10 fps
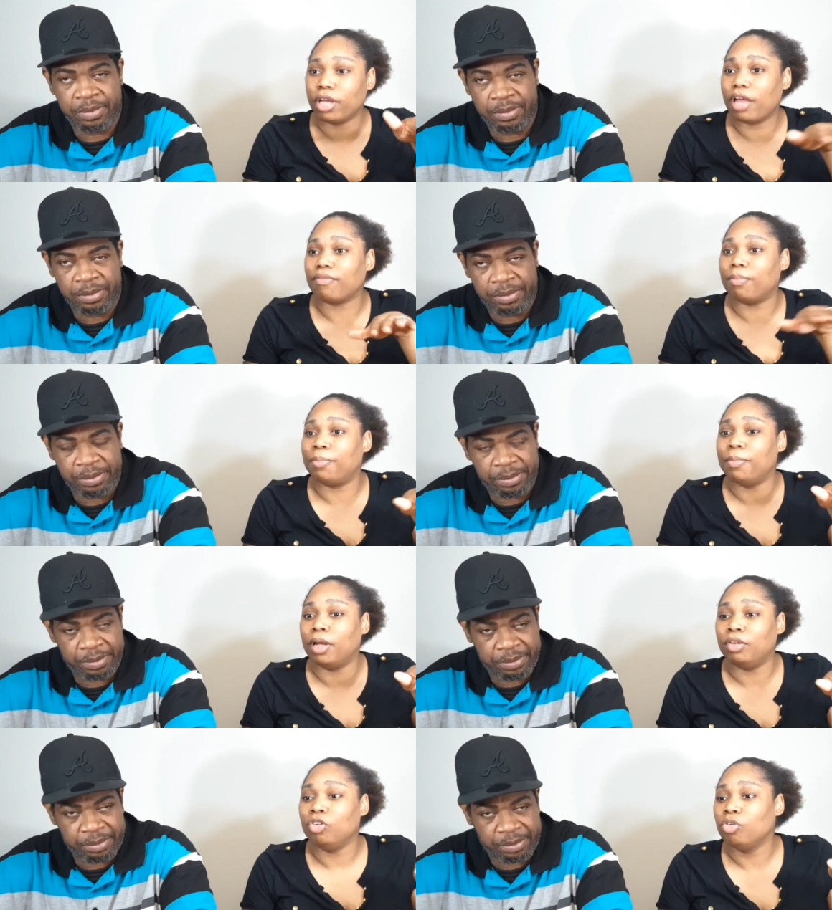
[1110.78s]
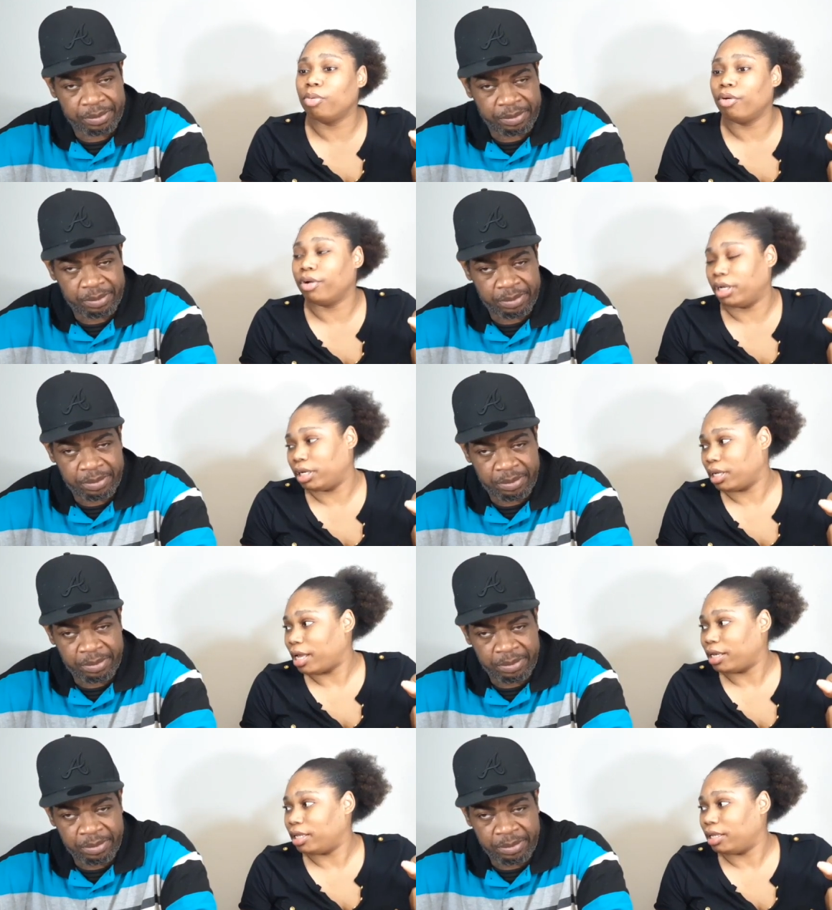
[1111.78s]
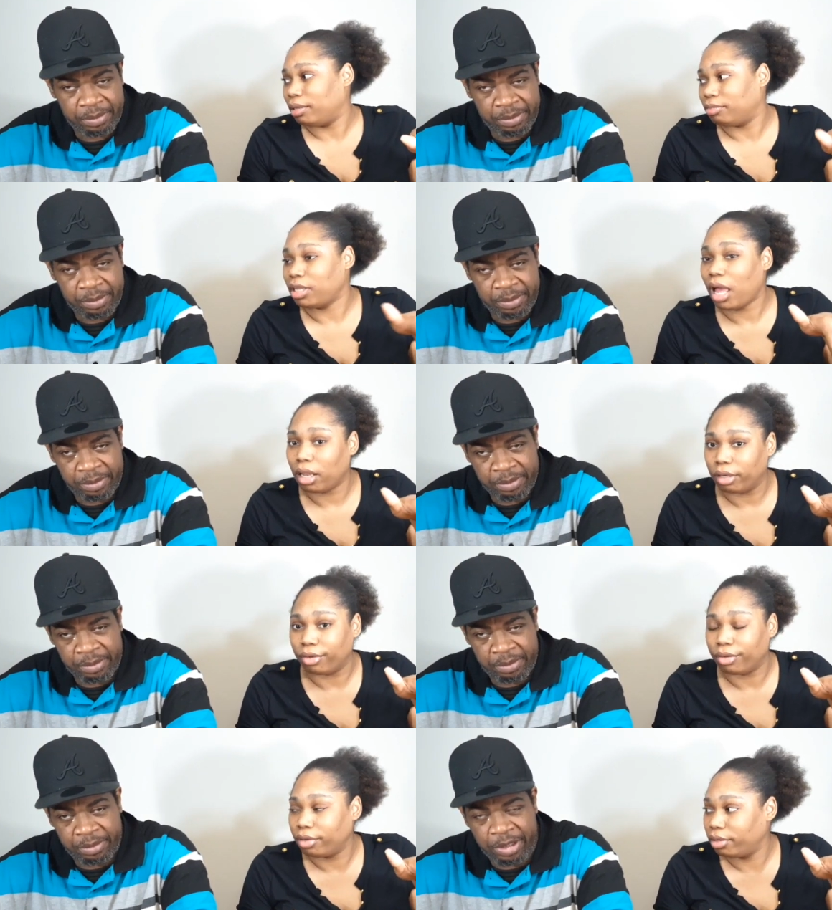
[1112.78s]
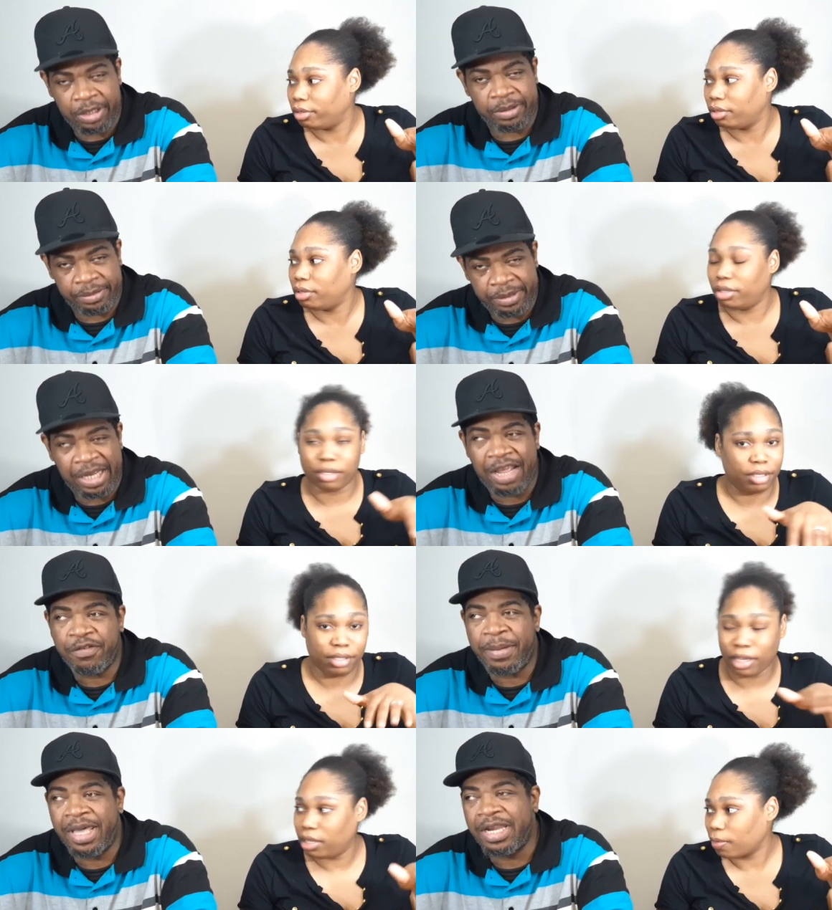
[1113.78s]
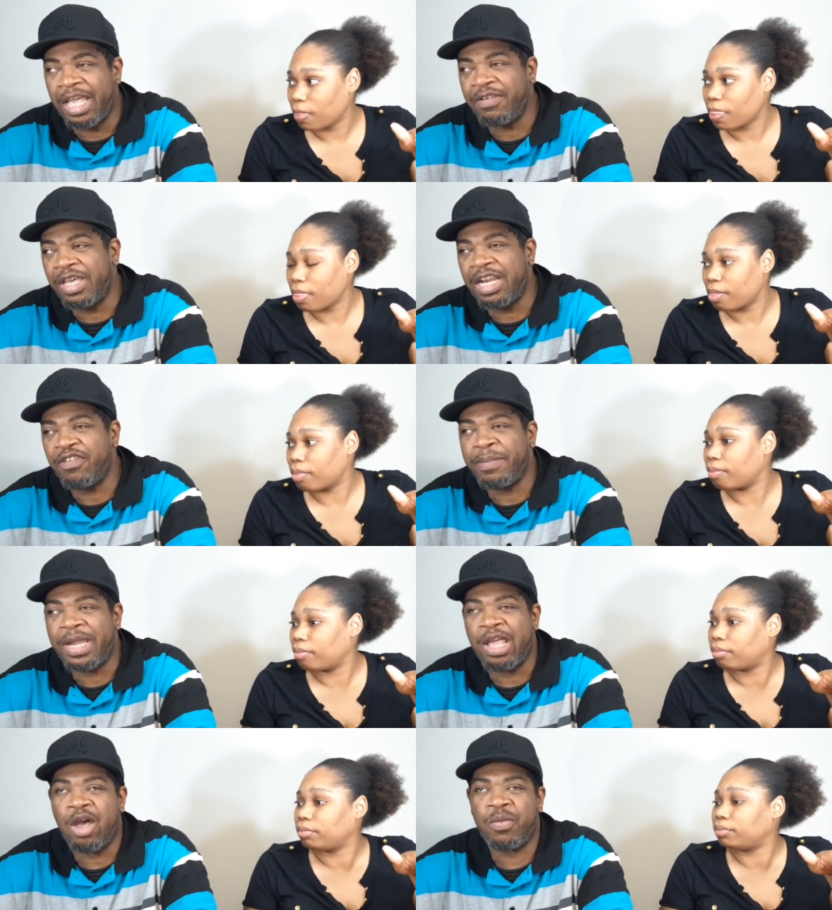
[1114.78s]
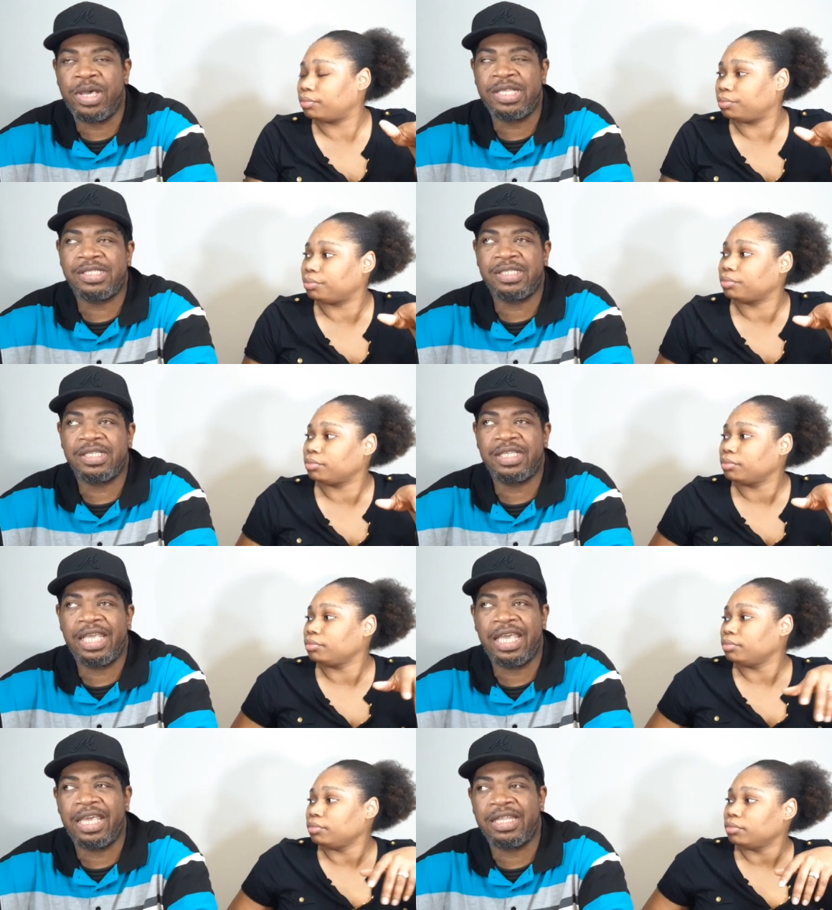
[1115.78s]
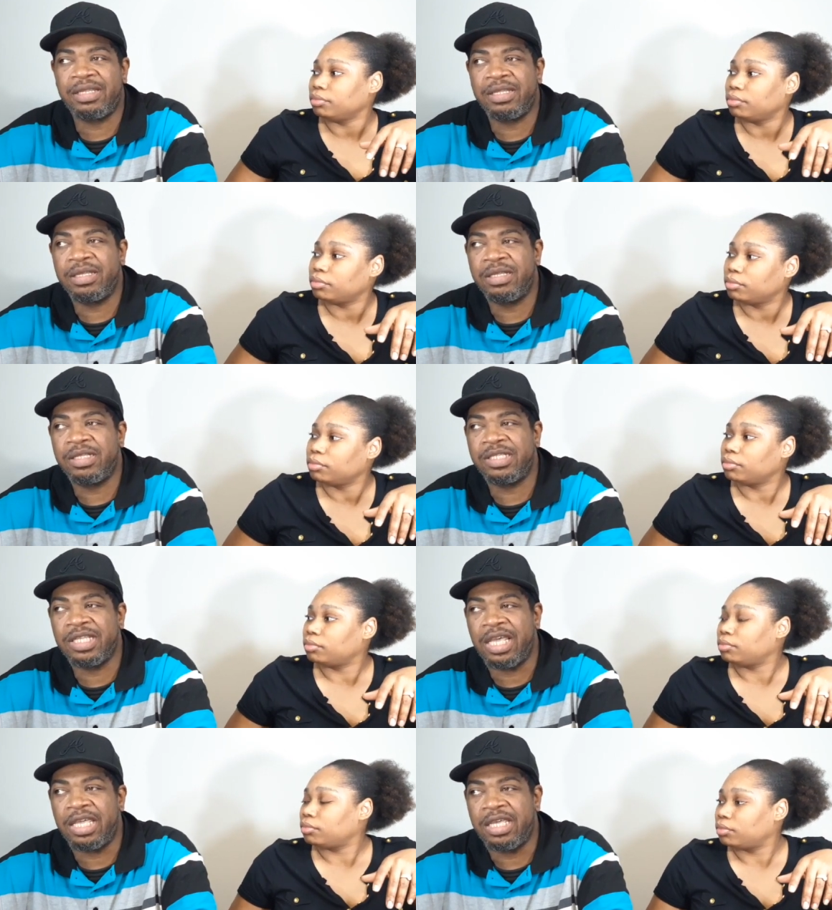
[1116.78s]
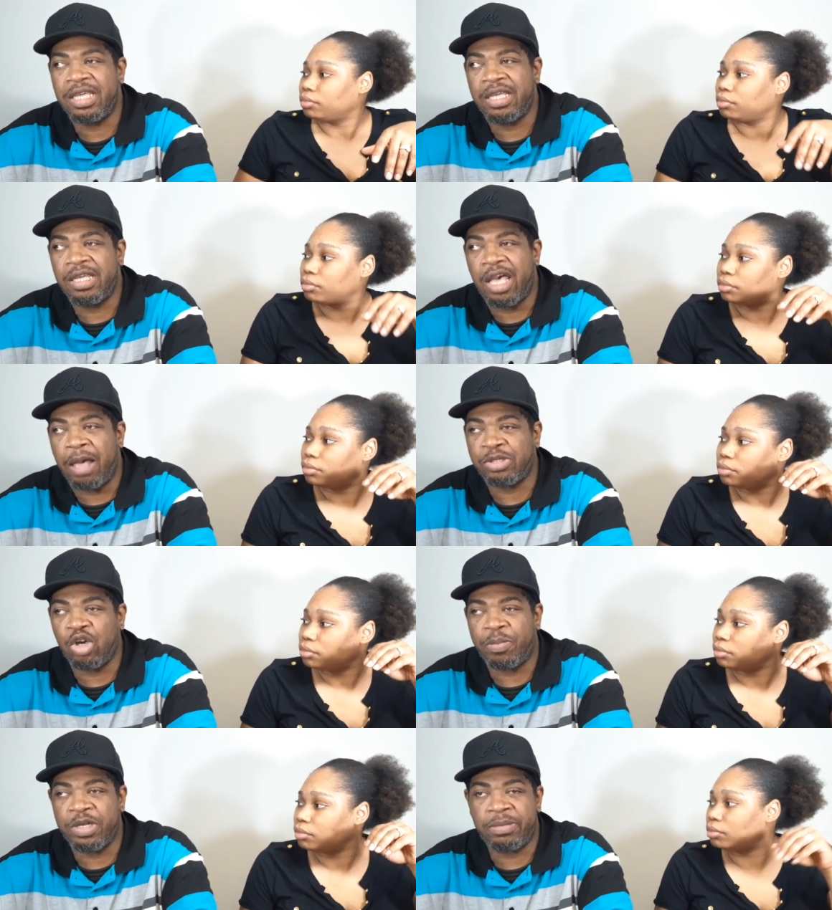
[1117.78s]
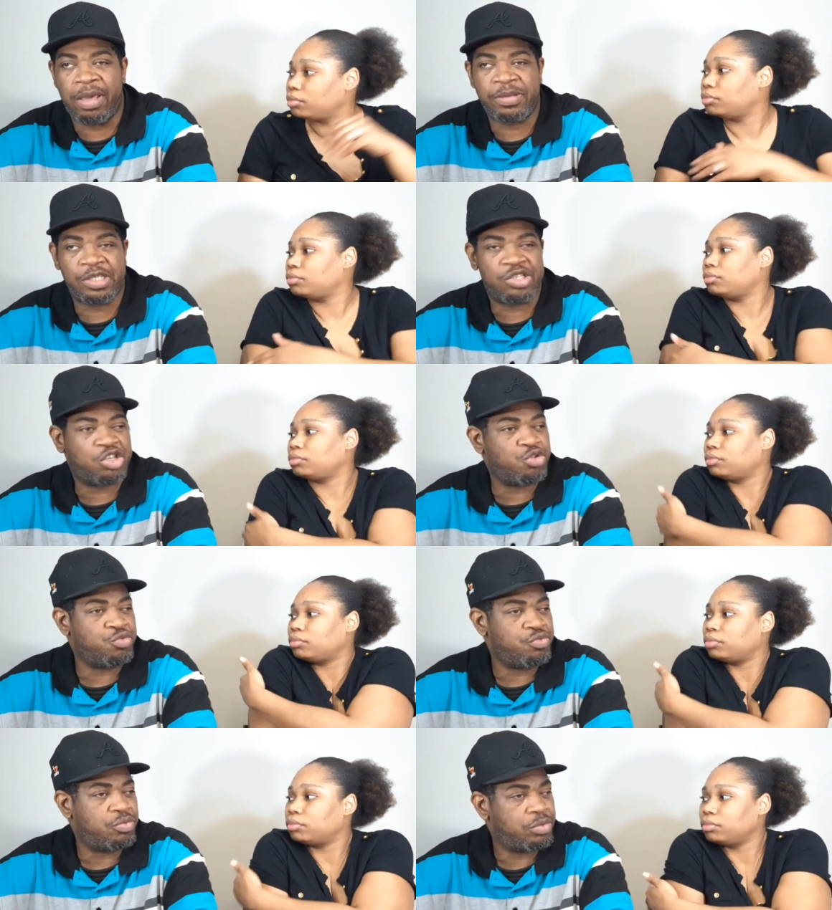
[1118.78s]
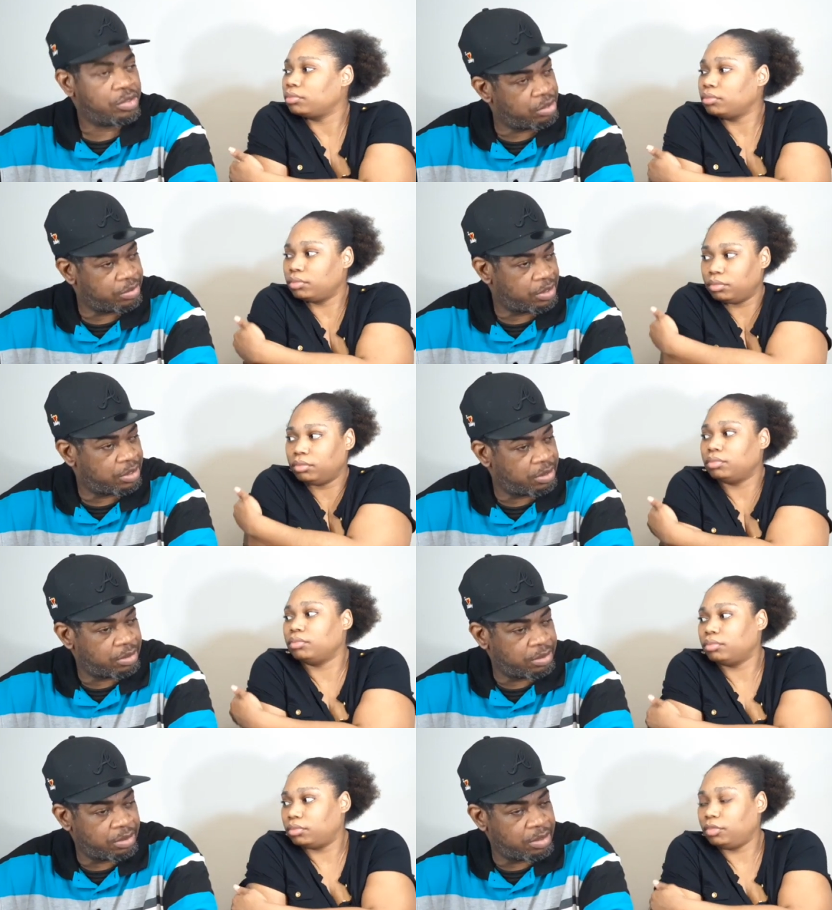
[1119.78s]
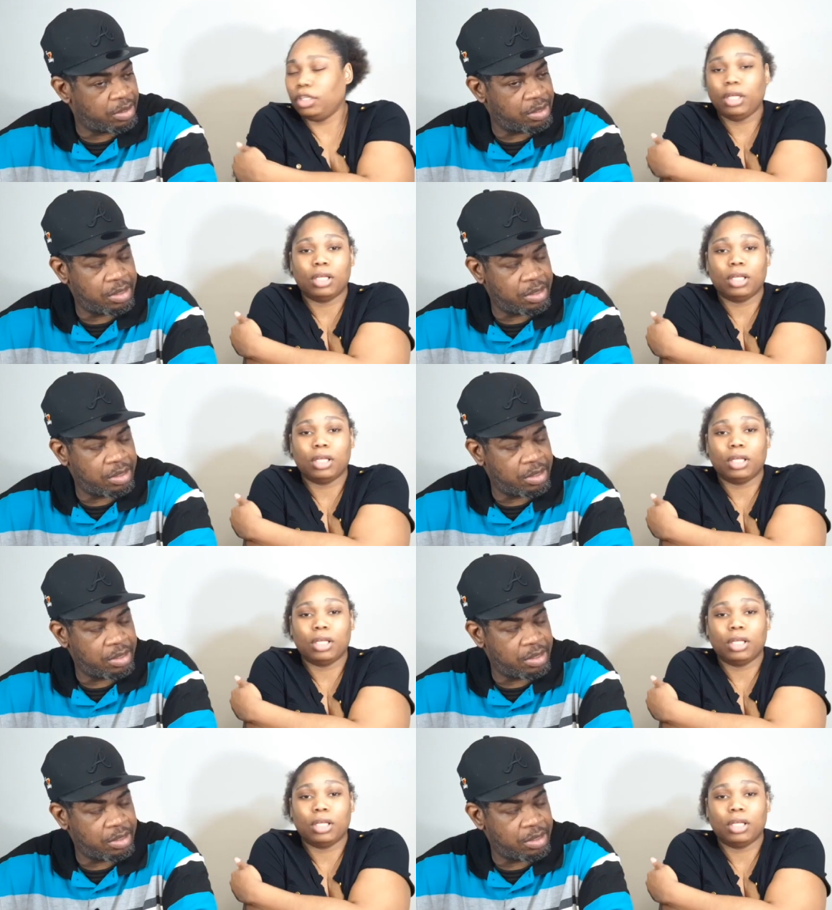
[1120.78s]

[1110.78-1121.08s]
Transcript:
Speaker 1: have a, a newborn and a goddamn toddler. Yeah, and, every, and,
Speaker 2: and everybody always can't say, I'm just gonna put the babies in school. You know what I'm saying?
Speaker 1: Yeah,